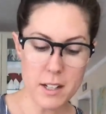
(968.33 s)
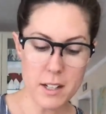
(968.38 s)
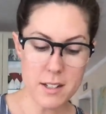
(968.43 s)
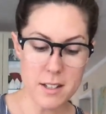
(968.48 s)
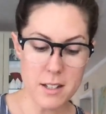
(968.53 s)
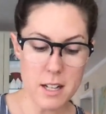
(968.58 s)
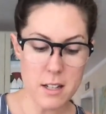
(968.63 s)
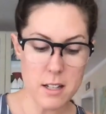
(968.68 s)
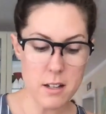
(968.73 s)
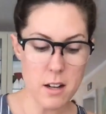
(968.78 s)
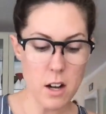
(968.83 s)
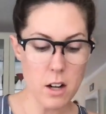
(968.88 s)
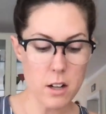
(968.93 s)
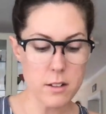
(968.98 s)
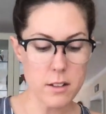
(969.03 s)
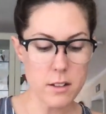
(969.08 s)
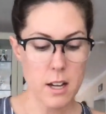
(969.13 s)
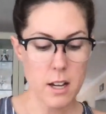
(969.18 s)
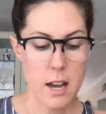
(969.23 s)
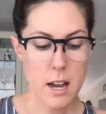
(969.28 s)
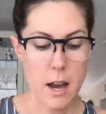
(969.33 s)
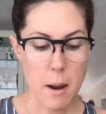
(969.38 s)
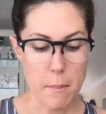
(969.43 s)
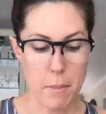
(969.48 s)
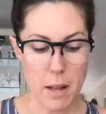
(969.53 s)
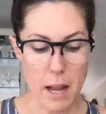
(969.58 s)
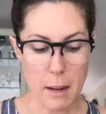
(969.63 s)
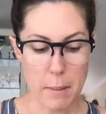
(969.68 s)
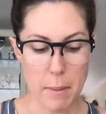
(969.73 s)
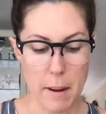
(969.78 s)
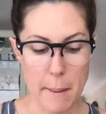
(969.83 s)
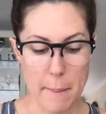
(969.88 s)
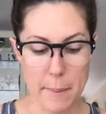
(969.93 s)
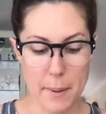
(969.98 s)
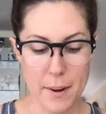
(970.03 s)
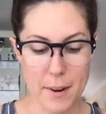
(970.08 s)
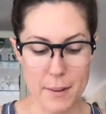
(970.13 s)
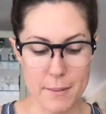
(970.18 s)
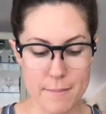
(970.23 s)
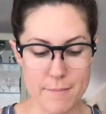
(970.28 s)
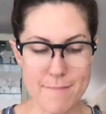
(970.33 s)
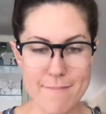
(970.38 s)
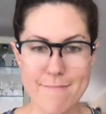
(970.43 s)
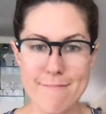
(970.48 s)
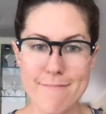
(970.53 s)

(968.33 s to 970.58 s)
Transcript: sea salt, black pepper,